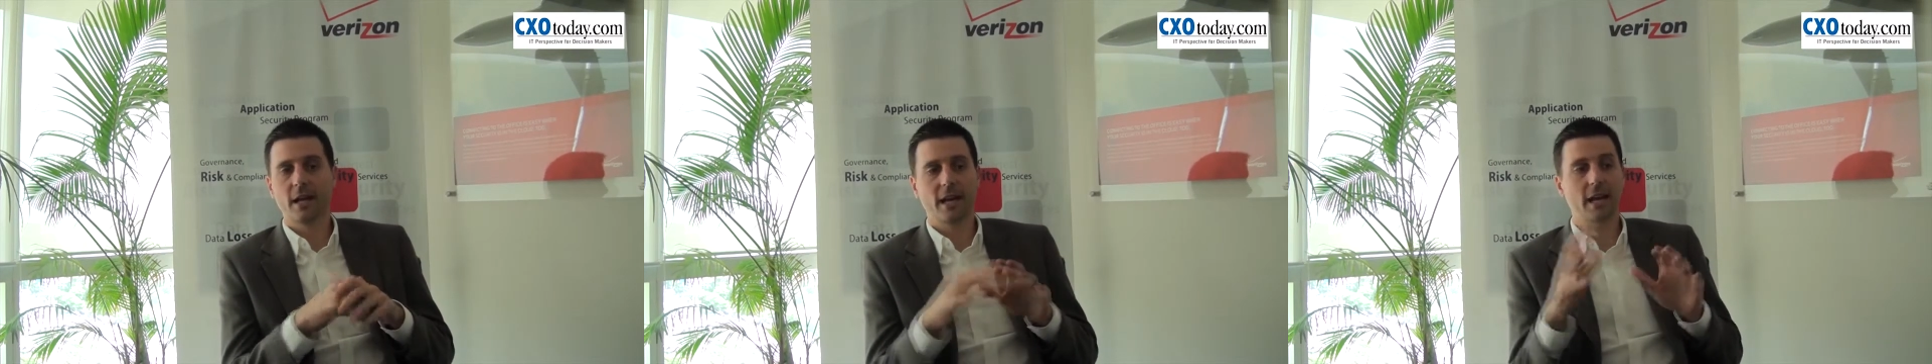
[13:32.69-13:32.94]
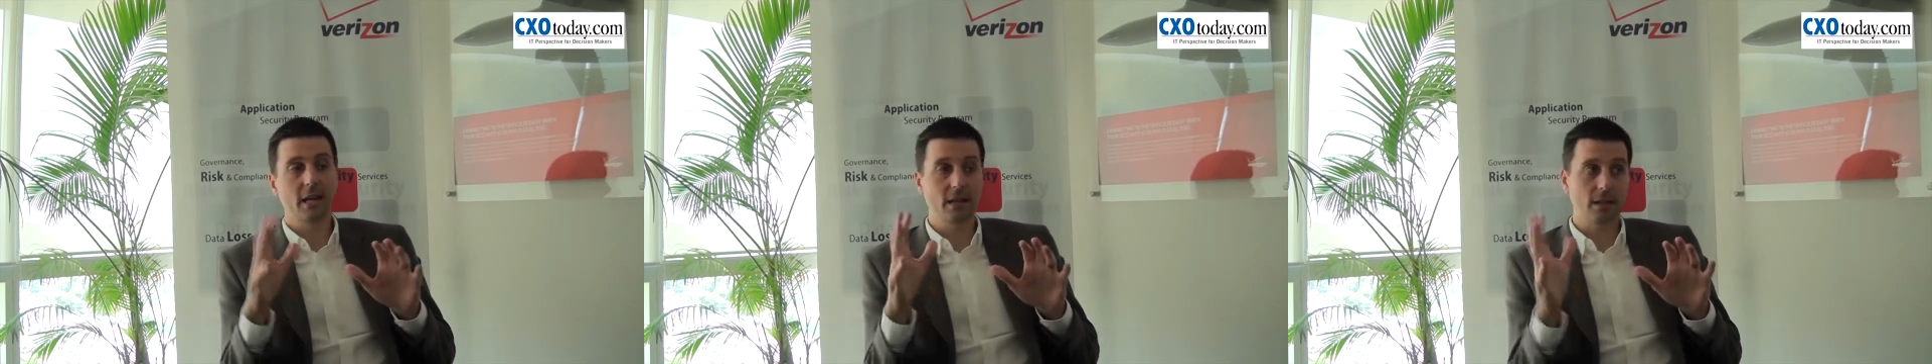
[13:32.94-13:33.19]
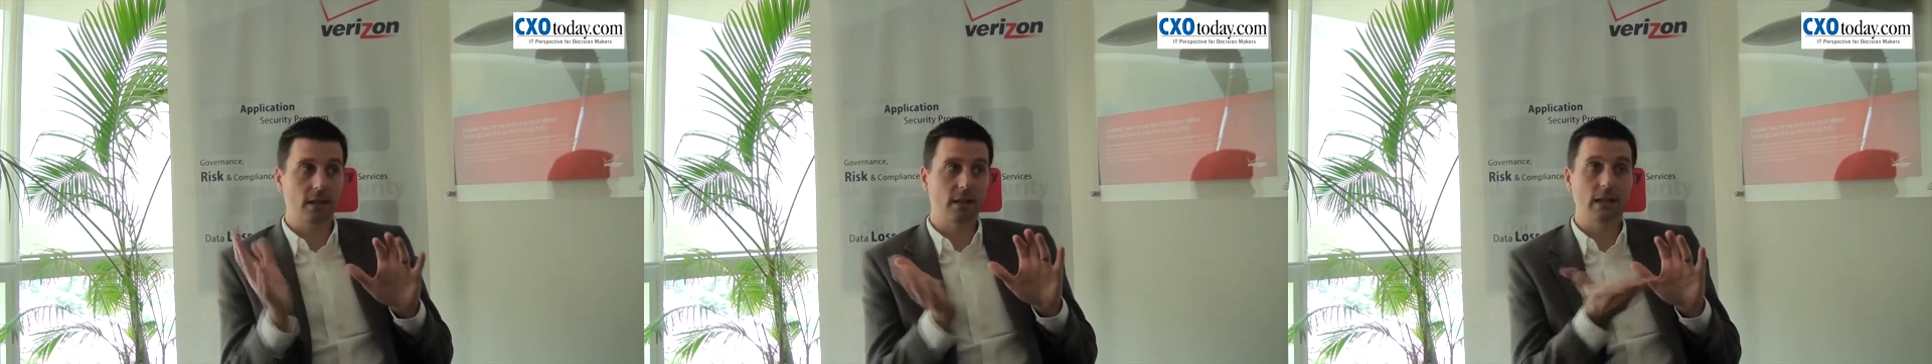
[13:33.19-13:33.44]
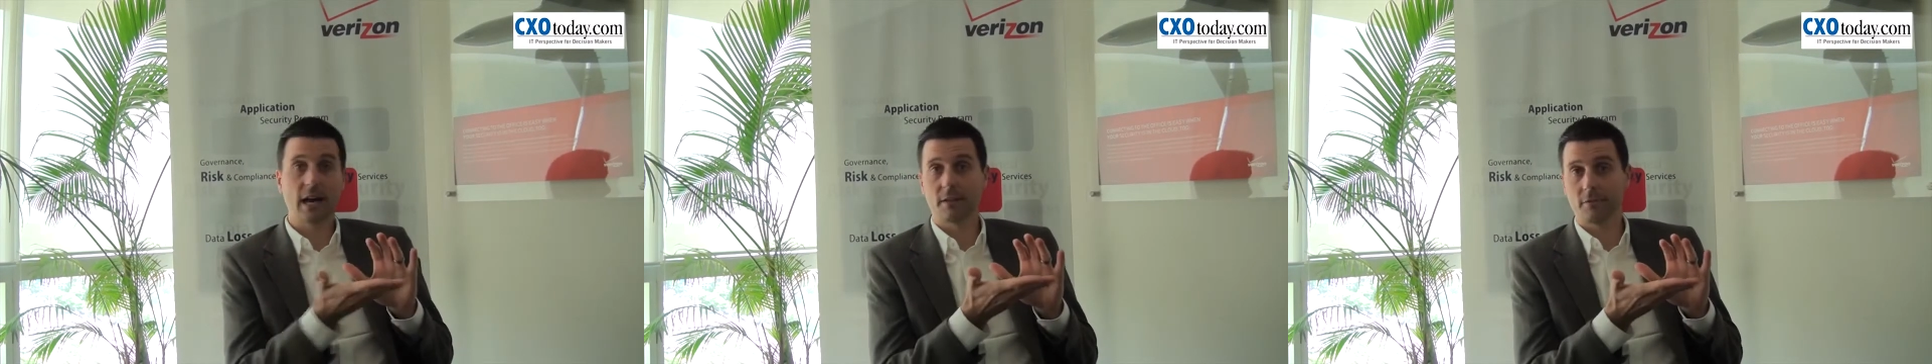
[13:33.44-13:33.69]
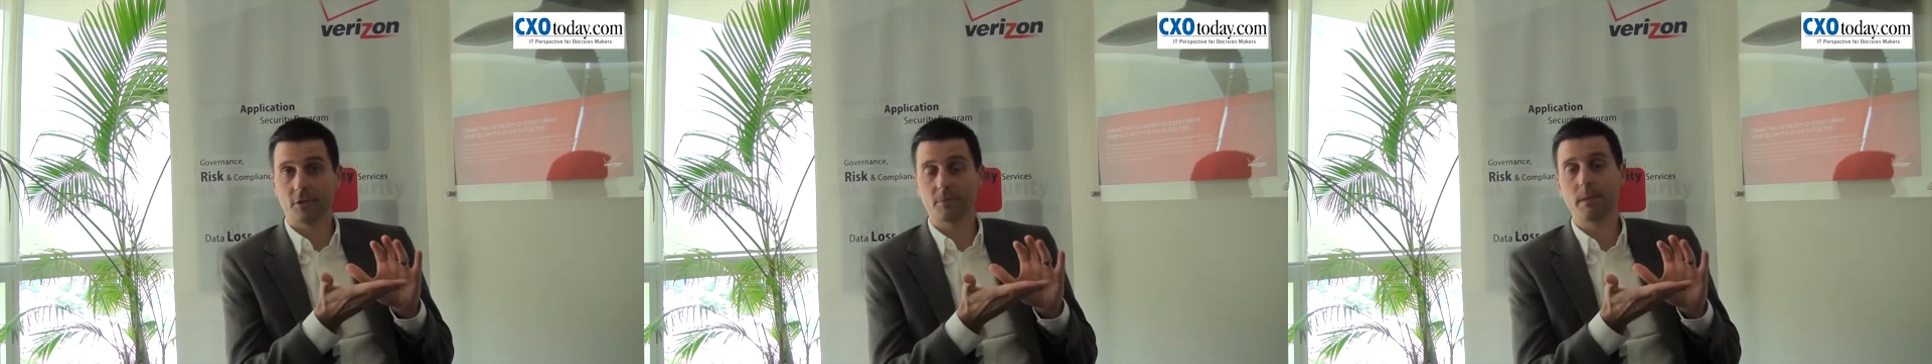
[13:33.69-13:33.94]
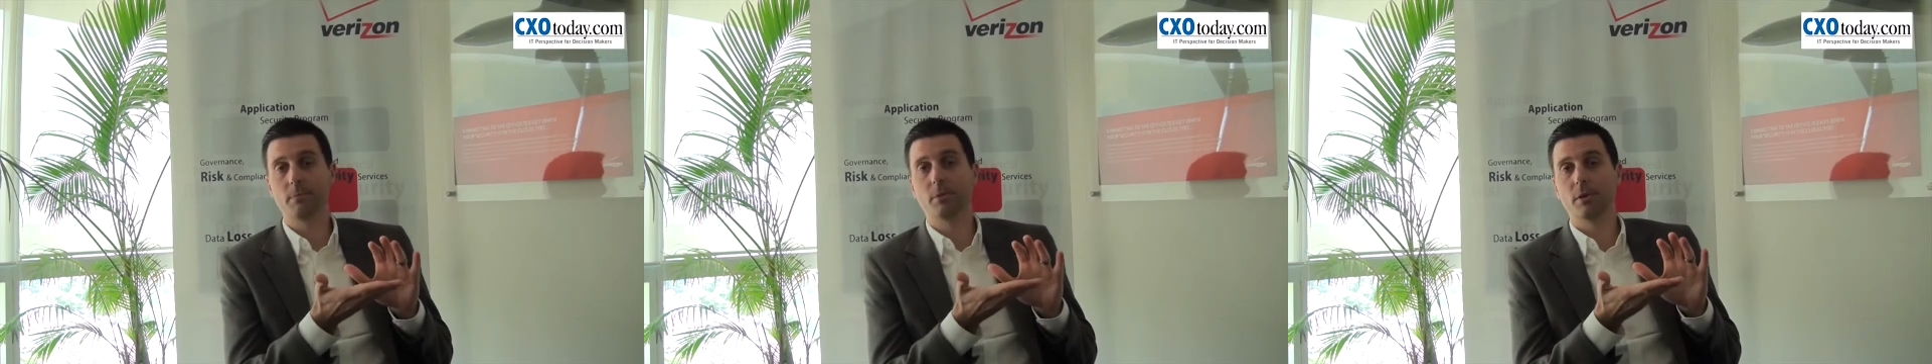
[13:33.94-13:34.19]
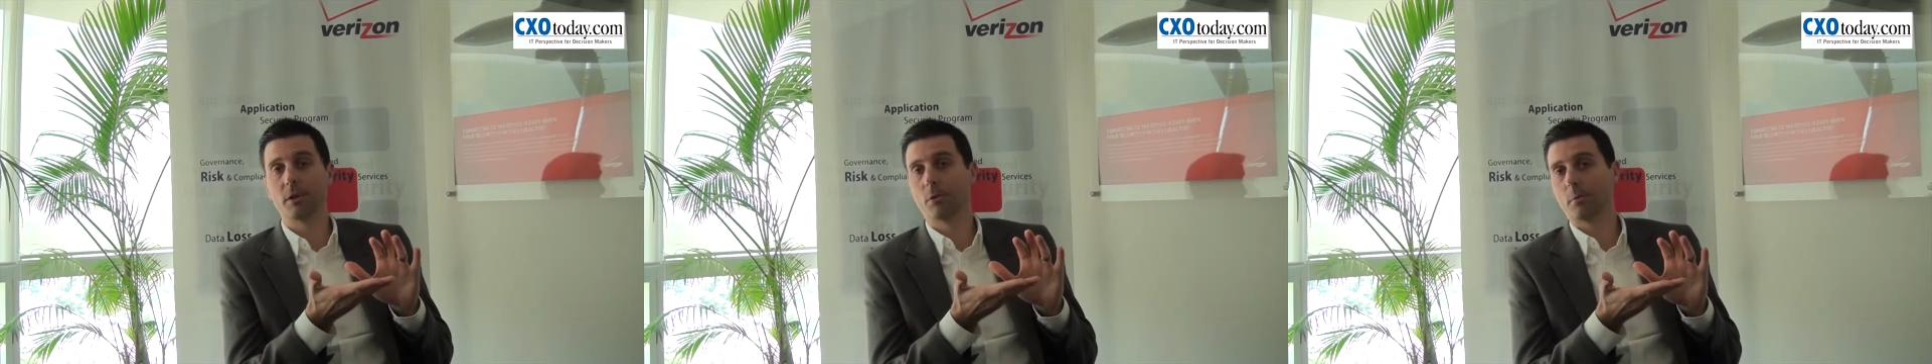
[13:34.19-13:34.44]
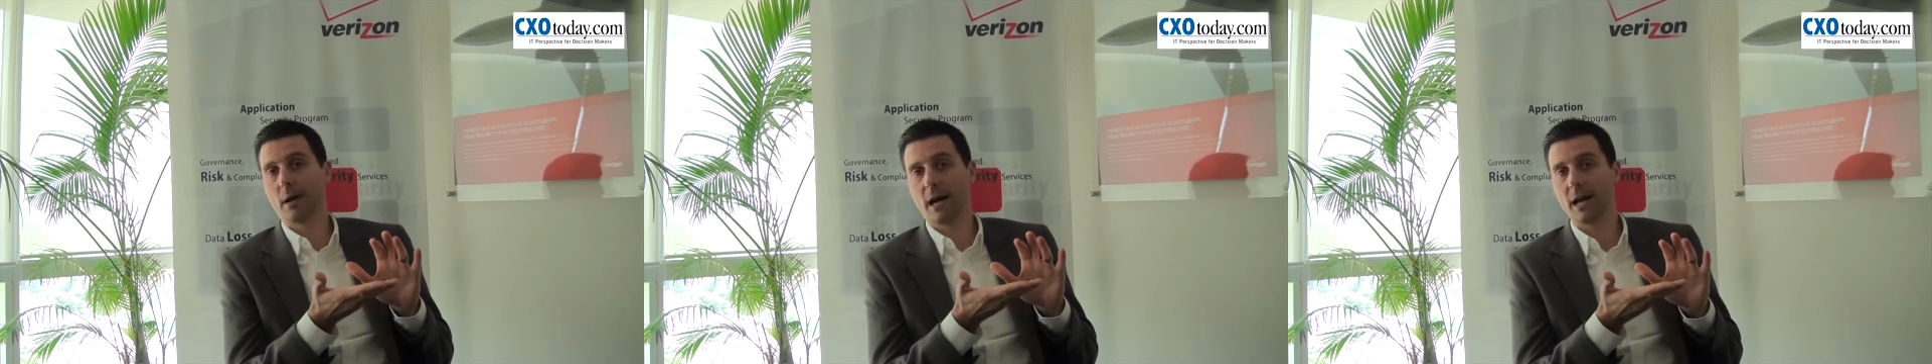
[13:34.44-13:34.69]
And a lot of those people that
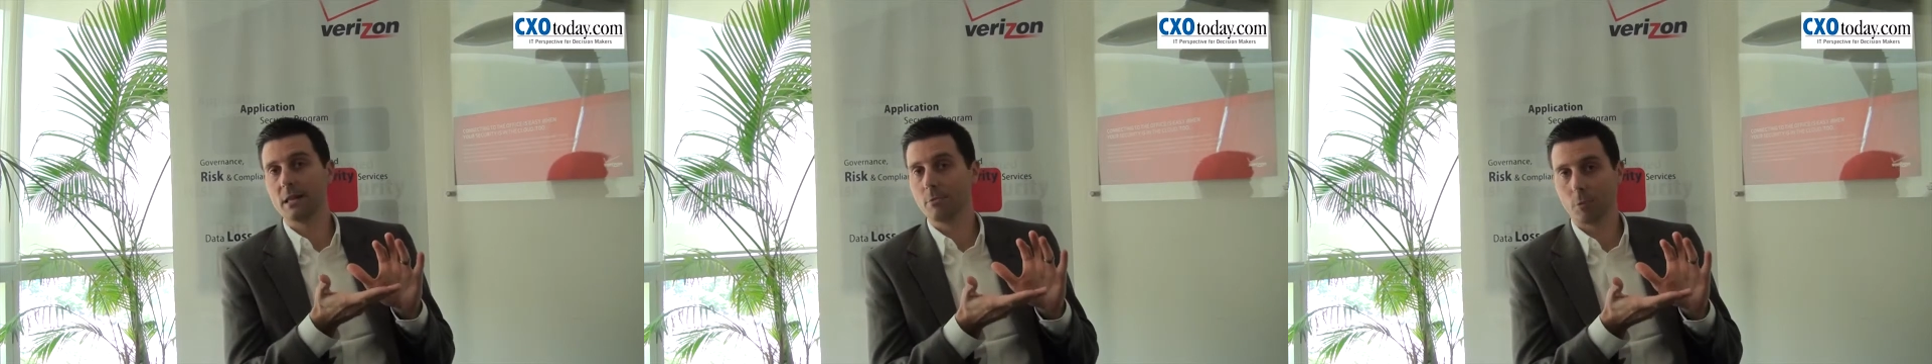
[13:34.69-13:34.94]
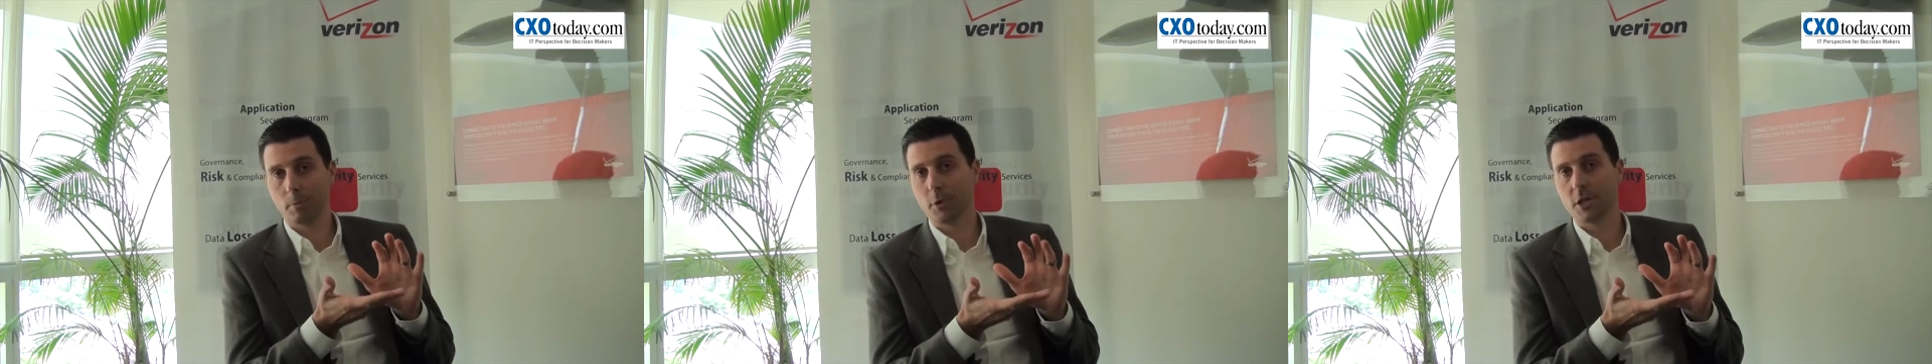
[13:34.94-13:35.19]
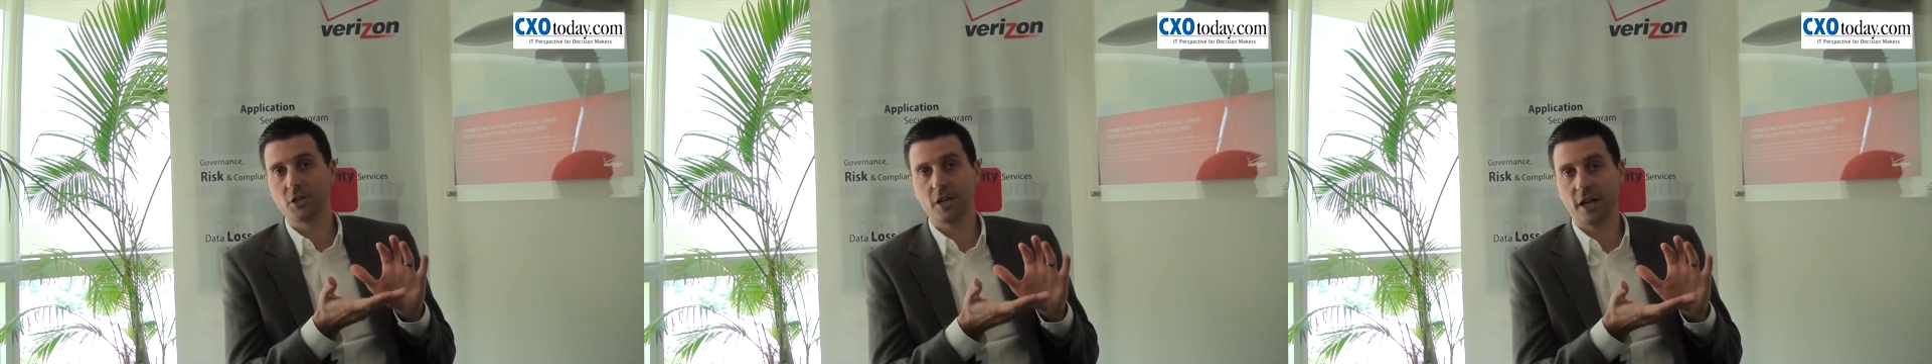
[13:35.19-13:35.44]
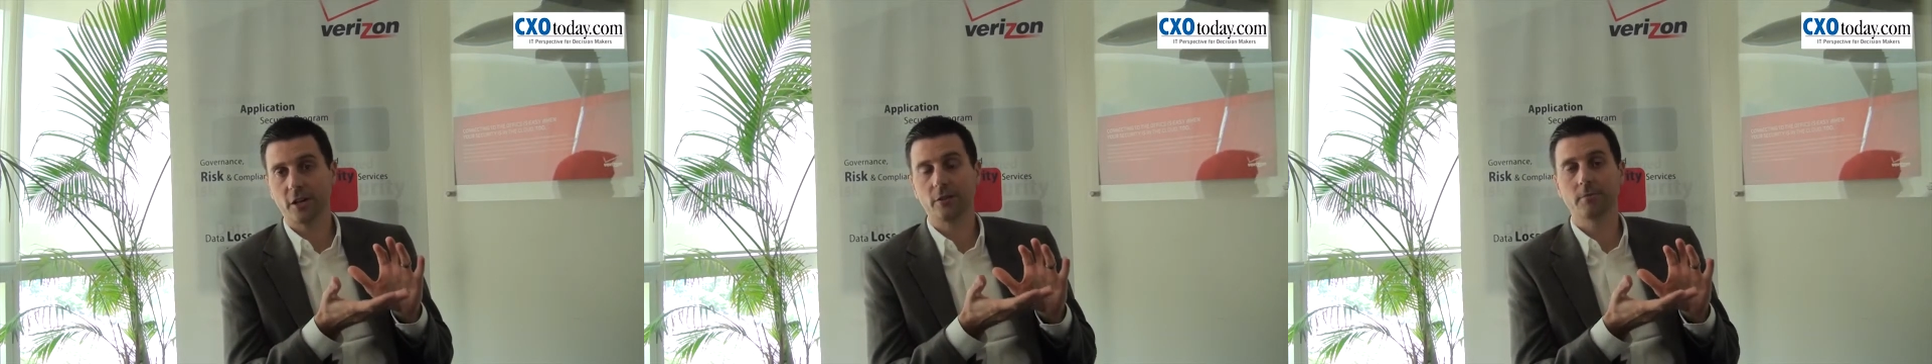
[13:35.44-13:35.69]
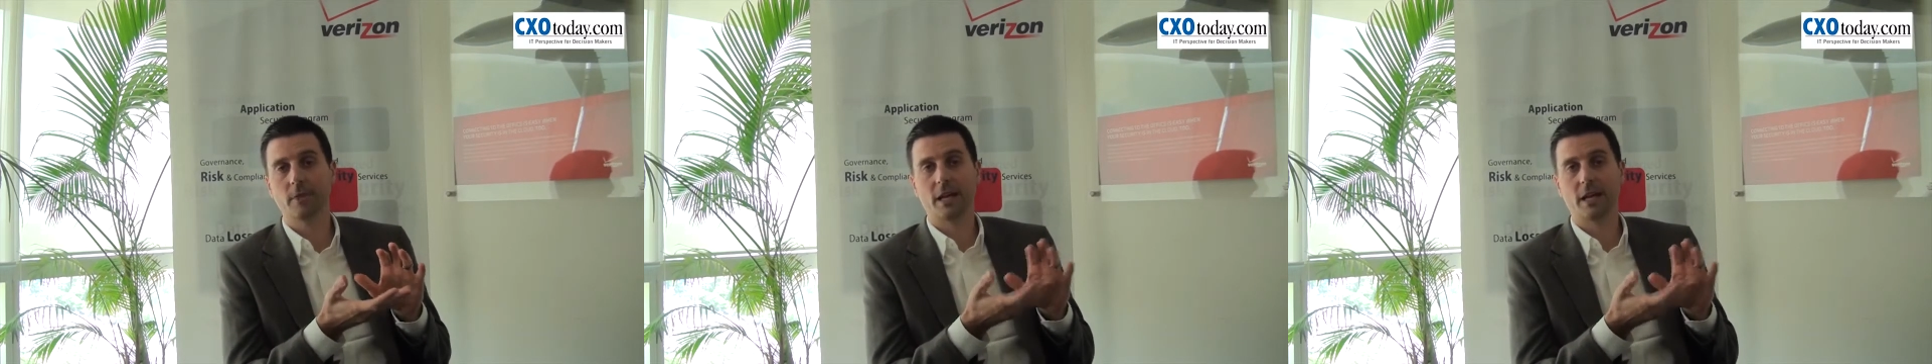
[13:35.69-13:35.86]
were behind them were put in jail.